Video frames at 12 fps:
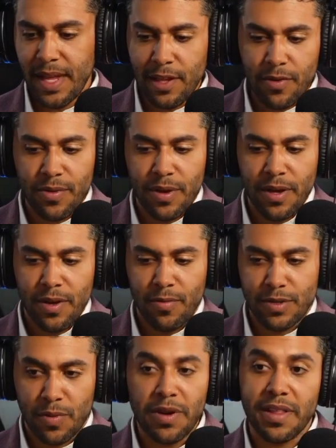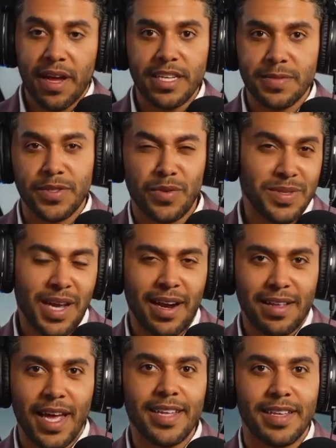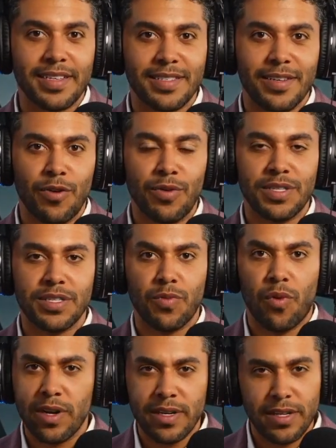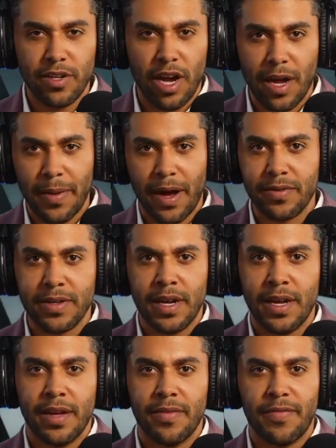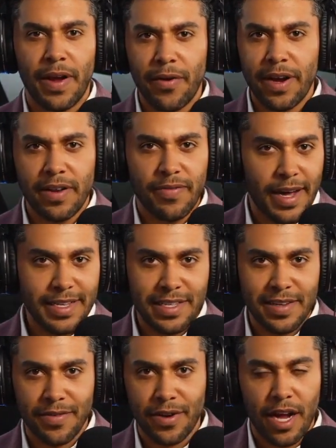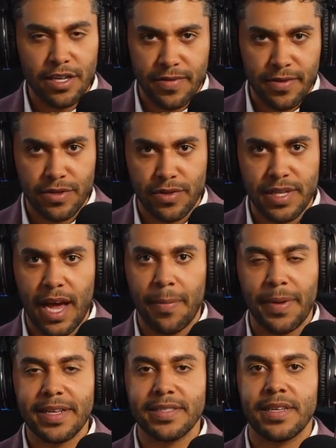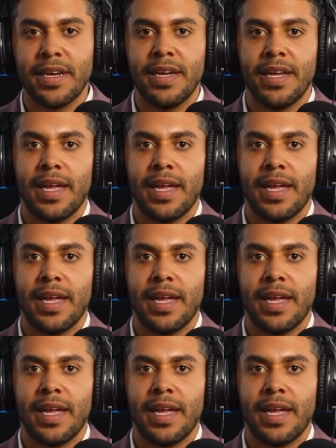and there was one of the husbands who was kind of like this, who just wanted to talk about very divisive or controversial topics